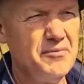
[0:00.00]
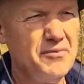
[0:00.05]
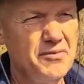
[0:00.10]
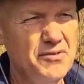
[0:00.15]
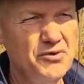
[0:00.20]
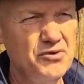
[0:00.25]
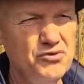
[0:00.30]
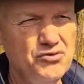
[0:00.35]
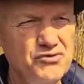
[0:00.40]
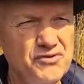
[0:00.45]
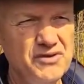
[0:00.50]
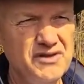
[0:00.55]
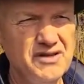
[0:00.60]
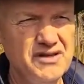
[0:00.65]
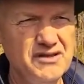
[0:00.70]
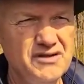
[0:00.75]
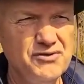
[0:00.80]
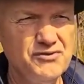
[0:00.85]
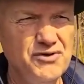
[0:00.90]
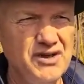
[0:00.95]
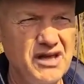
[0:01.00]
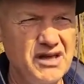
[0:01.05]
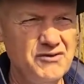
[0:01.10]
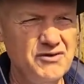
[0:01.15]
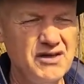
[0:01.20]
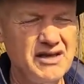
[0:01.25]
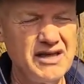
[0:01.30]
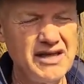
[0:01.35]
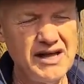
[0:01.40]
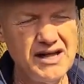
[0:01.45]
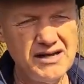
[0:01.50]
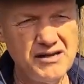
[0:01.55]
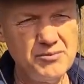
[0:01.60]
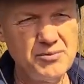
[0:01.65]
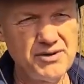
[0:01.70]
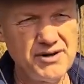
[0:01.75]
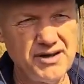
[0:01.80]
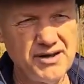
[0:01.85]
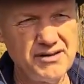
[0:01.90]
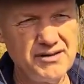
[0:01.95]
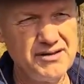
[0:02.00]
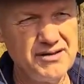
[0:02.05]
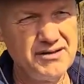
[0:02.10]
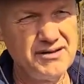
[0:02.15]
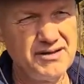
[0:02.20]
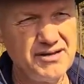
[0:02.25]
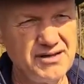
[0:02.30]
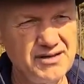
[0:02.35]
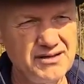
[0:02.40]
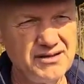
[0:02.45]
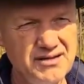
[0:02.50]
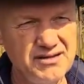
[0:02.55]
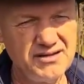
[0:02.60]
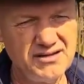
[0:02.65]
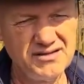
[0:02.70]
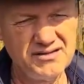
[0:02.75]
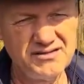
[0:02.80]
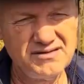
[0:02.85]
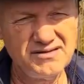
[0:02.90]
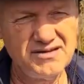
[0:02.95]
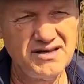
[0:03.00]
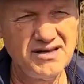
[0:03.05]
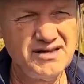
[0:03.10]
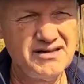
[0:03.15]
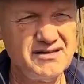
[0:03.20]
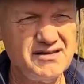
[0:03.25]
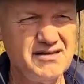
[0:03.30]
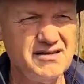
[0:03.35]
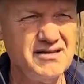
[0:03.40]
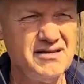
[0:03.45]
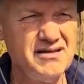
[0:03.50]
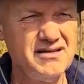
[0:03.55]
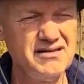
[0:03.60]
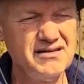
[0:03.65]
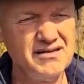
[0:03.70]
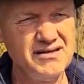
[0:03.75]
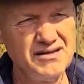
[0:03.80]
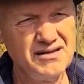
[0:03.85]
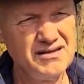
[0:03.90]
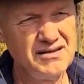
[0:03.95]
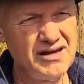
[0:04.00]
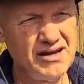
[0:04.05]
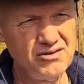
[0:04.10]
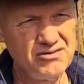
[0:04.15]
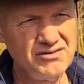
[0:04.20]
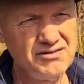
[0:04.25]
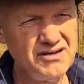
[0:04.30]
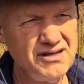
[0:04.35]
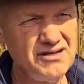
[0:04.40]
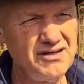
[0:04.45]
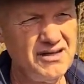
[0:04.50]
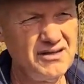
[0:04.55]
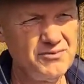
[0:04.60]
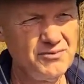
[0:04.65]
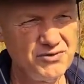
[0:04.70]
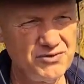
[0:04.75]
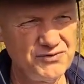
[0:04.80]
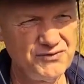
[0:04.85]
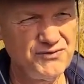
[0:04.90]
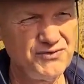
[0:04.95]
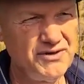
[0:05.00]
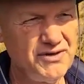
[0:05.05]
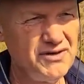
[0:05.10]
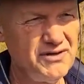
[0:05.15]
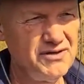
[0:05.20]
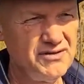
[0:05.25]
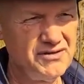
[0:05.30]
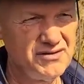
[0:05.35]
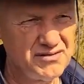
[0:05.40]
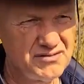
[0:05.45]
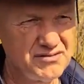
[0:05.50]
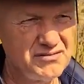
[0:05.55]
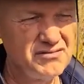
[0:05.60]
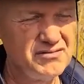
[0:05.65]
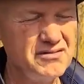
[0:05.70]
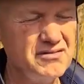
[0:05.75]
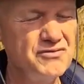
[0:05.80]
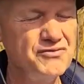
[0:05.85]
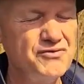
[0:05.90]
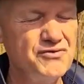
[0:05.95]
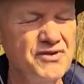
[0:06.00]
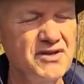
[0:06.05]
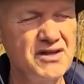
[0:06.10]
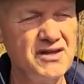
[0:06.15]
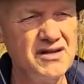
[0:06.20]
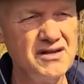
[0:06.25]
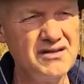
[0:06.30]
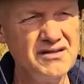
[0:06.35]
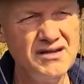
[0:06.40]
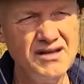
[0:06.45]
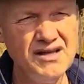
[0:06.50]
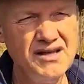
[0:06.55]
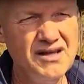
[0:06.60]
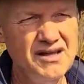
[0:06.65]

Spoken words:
usually the way we calibrate it is that the outside atmosphere in the field,